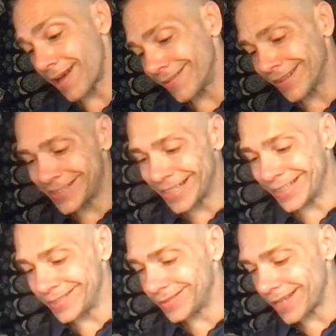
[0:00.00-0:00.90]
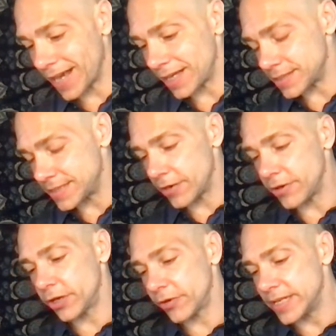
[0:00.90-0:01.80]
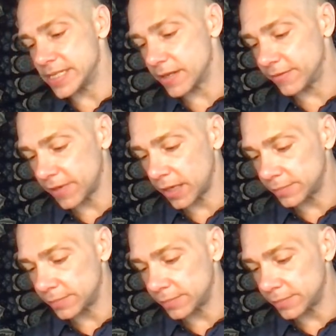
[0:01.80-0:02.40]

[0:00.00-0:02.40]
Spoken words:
let's say, 0 degrees of,